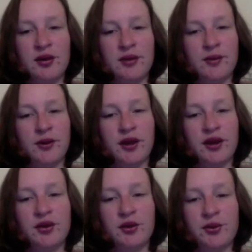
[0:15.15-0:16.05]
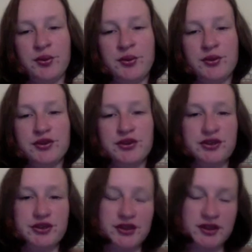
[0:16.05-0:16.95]
when who should
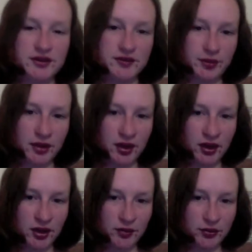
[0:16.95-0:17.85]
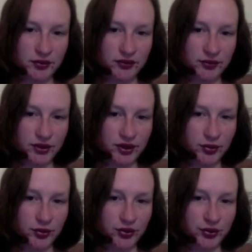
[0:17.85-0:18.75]
she spy but sweet
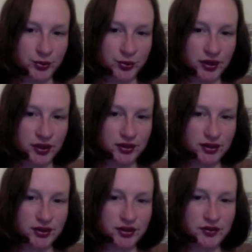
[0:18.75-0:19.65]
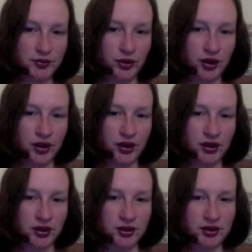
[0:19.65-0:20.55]
William and his
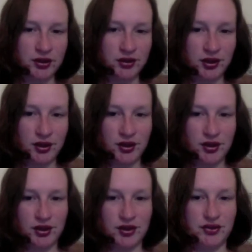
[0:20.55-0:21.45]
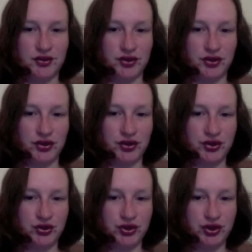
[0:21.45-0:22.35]
bride, as to the
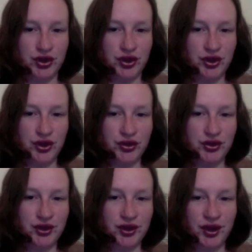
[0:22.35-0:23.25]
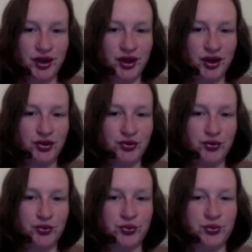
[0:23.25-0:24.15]
churchyard they drew
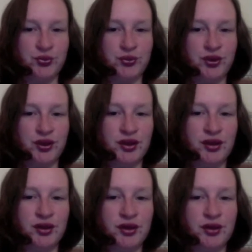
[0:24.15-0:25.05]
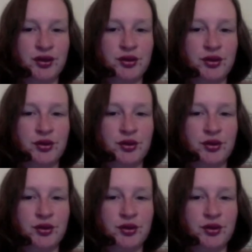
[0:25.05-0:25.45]
near.